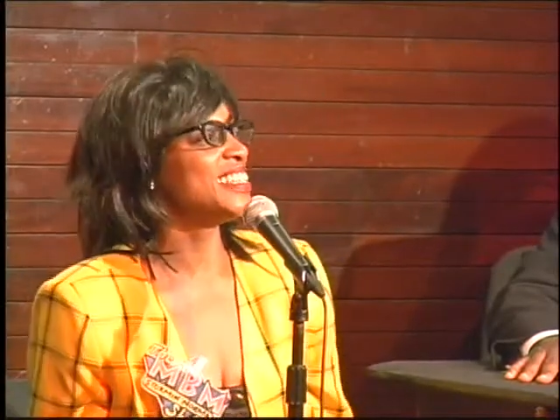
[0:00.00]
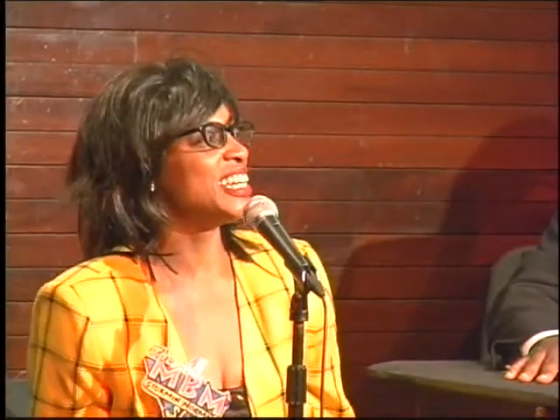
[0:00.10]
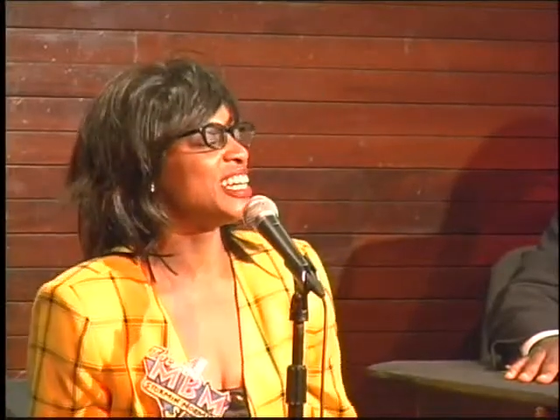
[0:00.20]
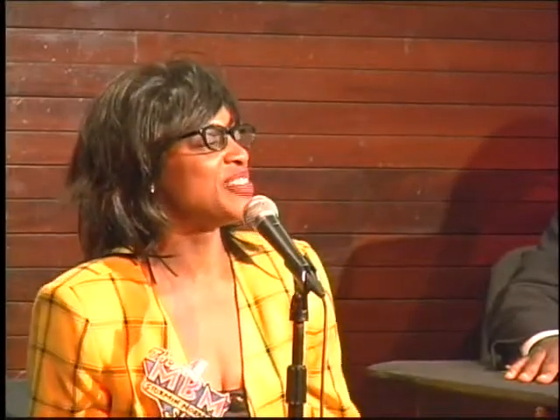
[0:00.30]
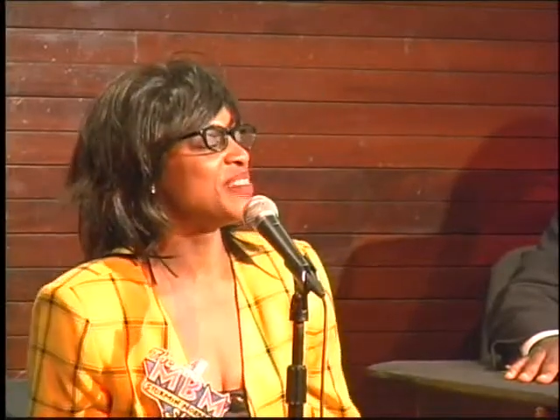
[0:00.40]

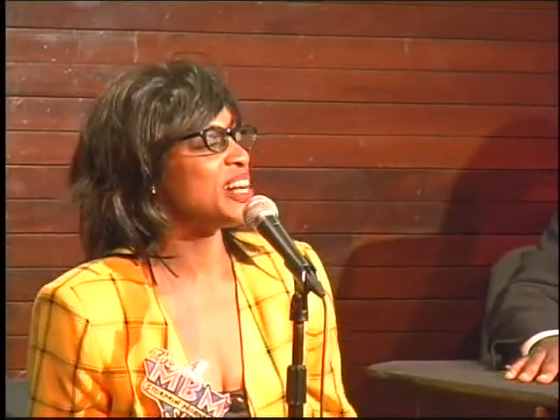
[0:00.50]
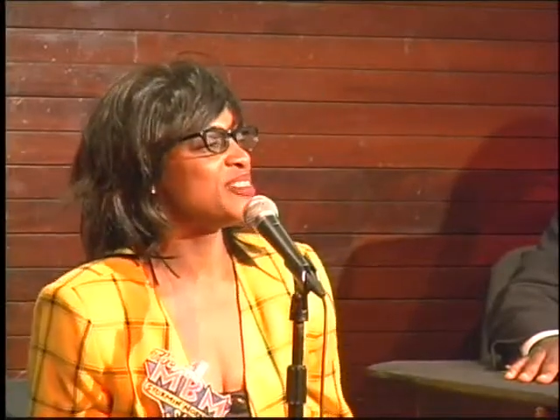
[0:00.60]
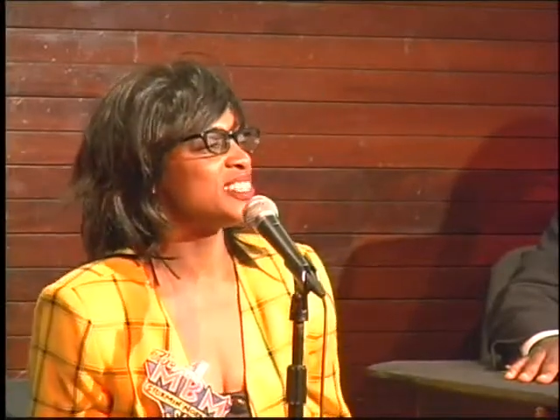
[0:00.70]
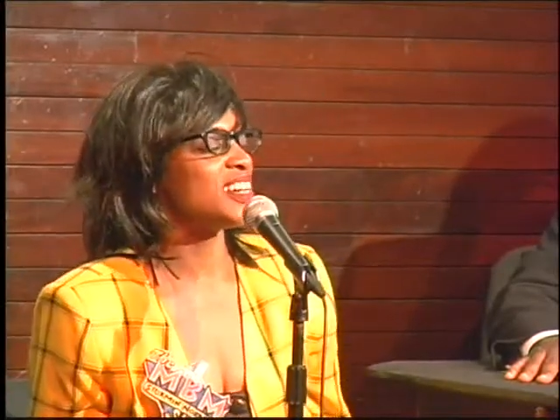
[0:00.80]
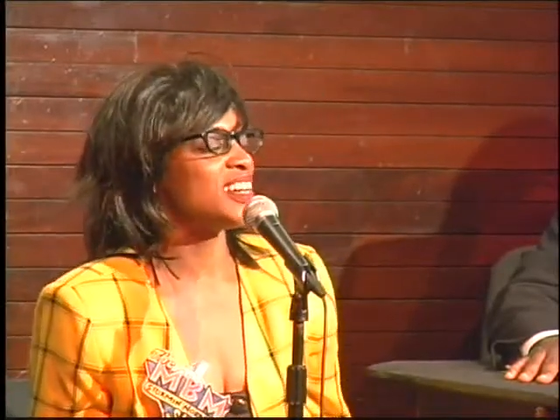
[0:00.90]
And I
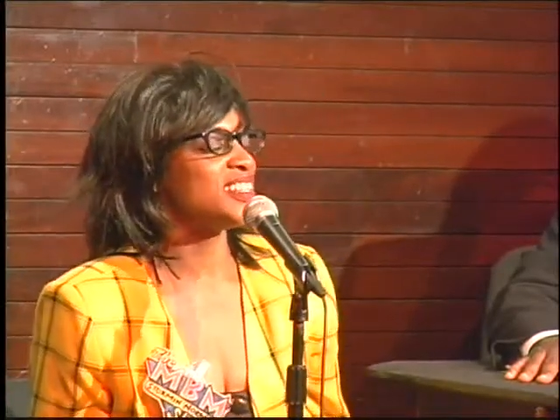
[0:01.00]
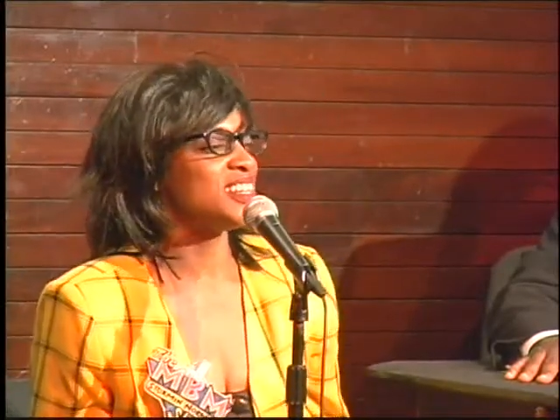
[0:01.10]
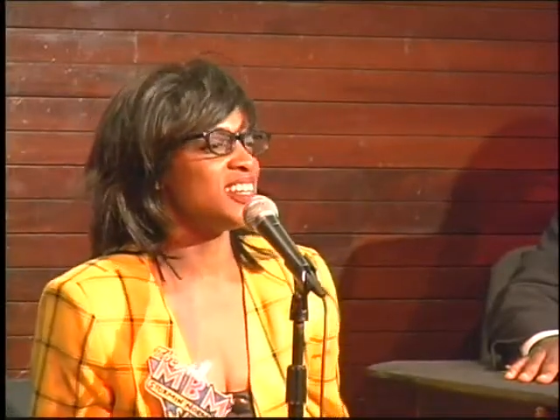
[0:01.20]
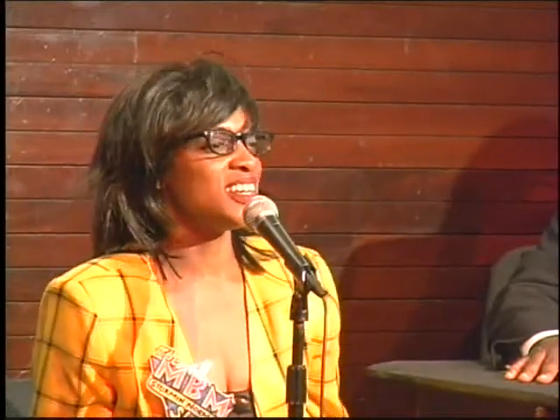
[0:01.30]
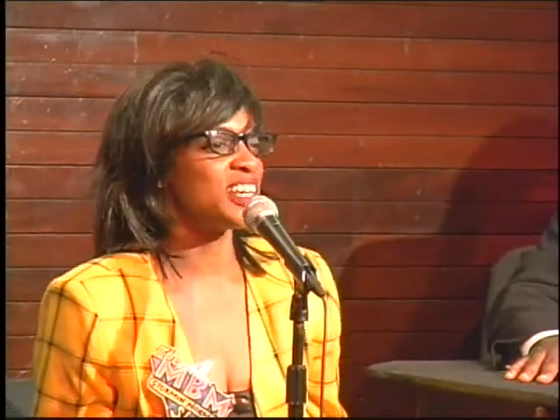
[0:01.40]
was on
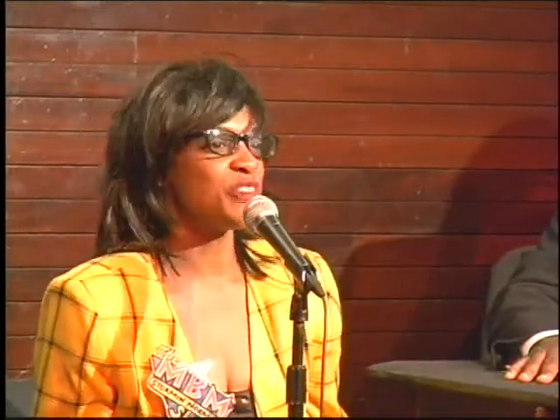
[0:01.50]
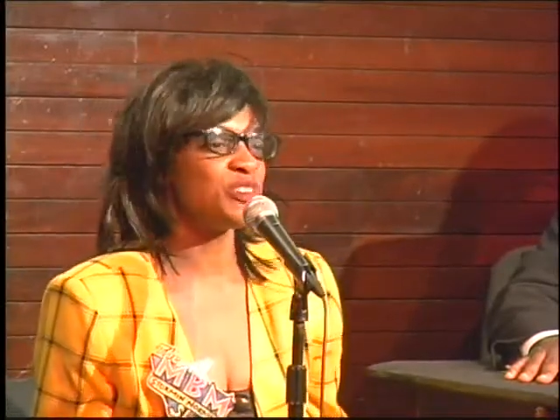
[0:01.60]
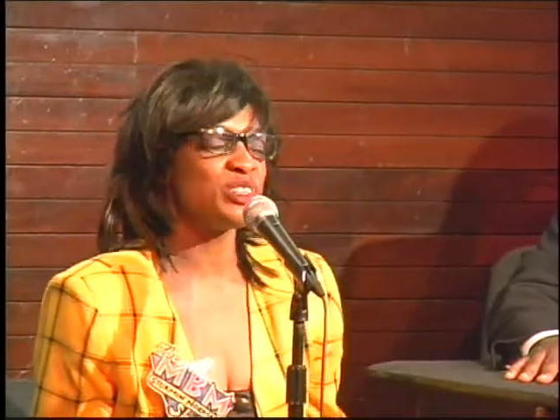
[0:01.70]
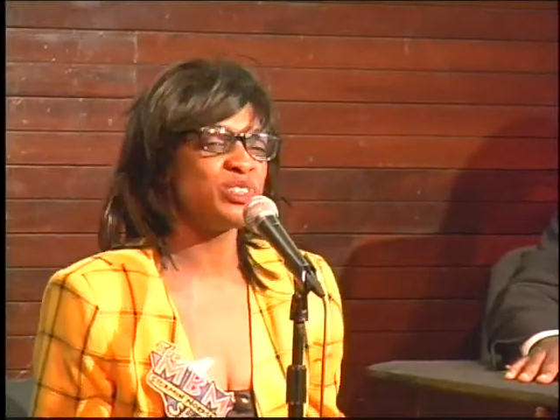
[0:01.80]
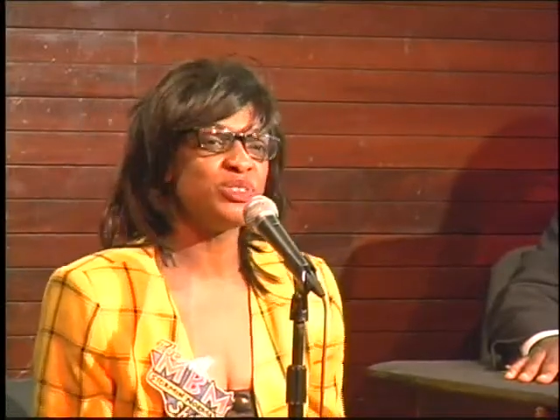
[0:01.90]
the cover
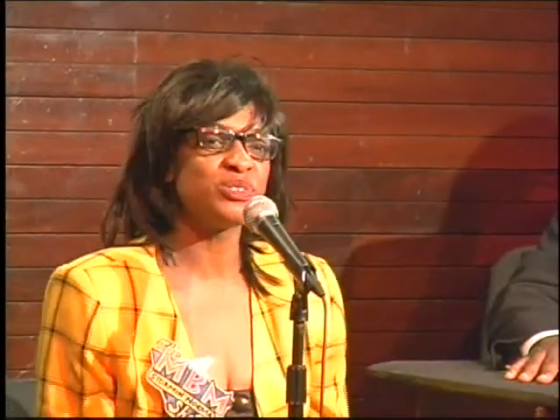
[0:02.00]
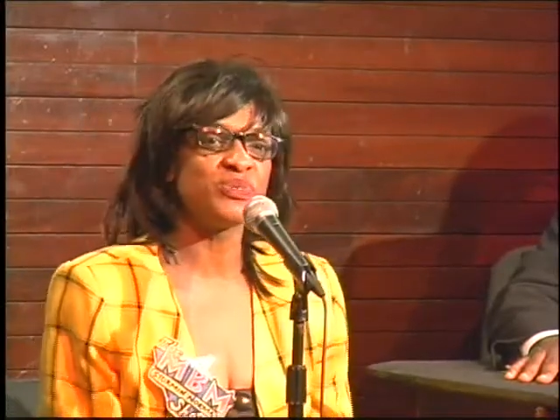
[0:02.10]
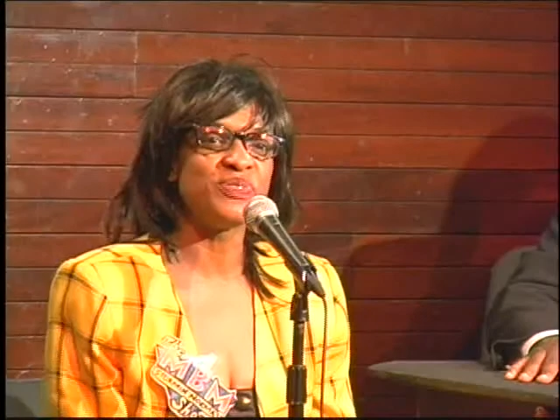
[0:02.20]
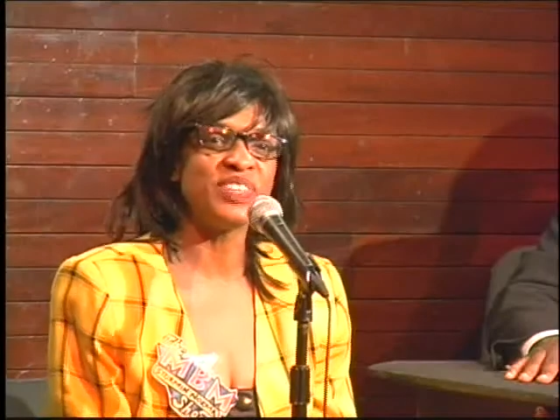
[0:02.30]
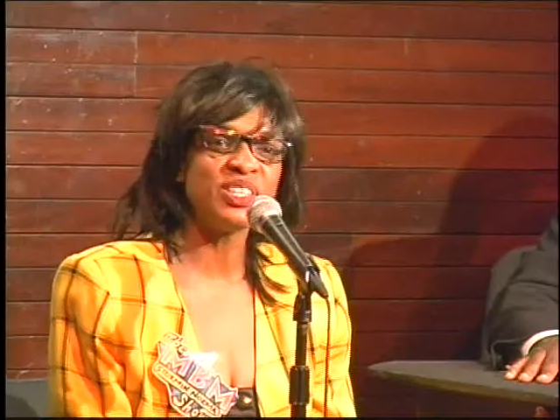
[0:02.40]
of the News and
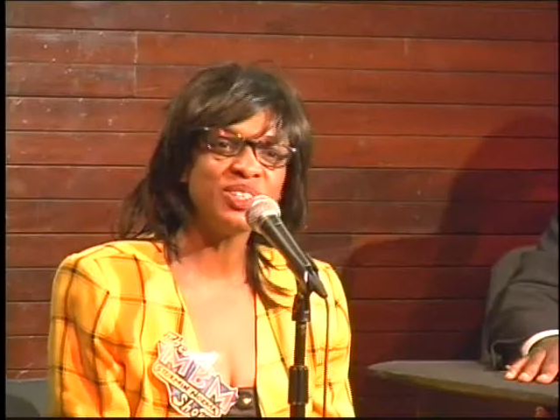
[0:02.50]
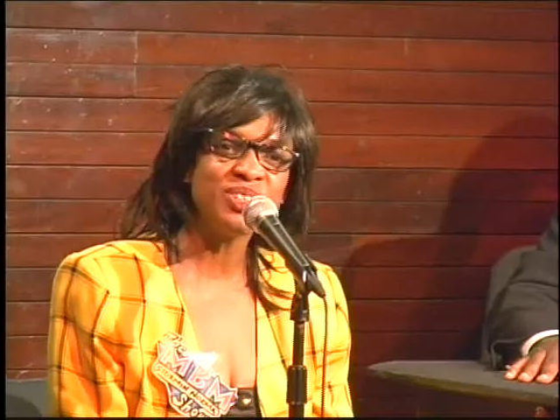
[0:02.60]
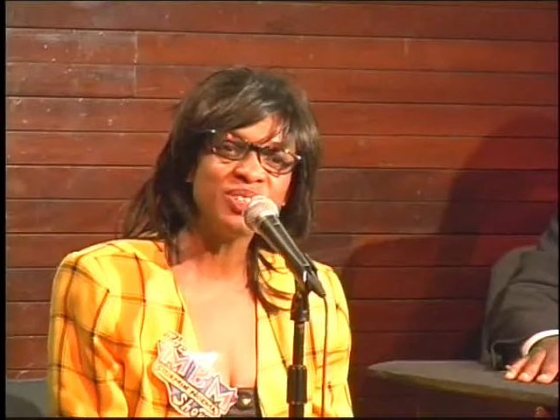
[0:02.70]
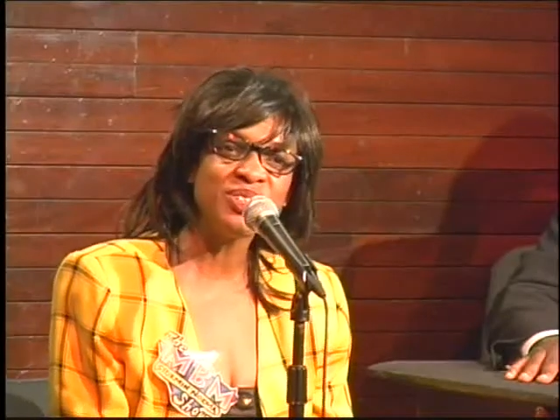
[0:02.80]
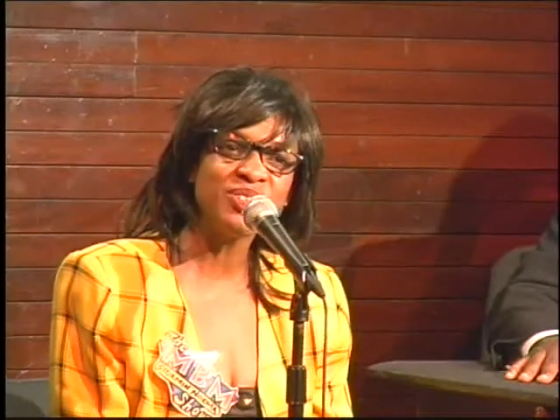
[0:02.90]

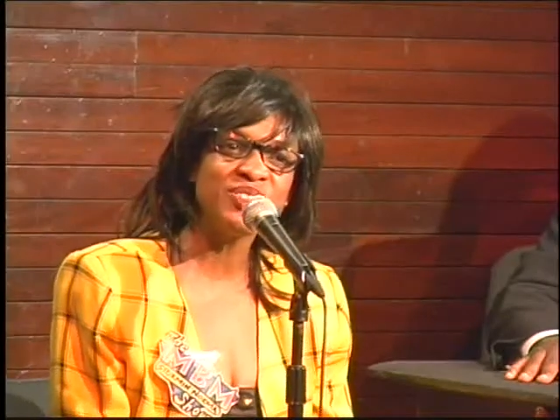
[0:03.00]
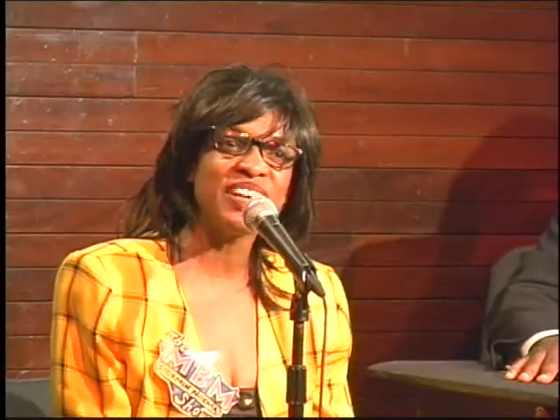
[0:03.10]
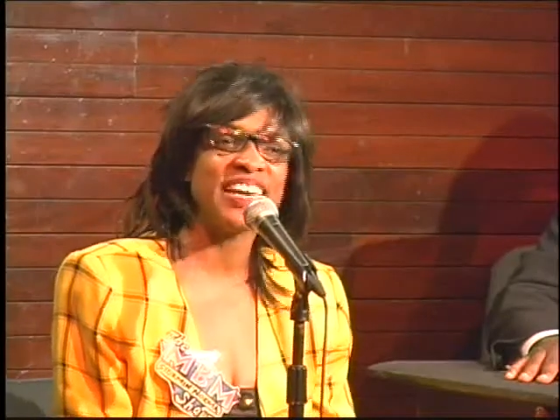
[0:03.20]
Review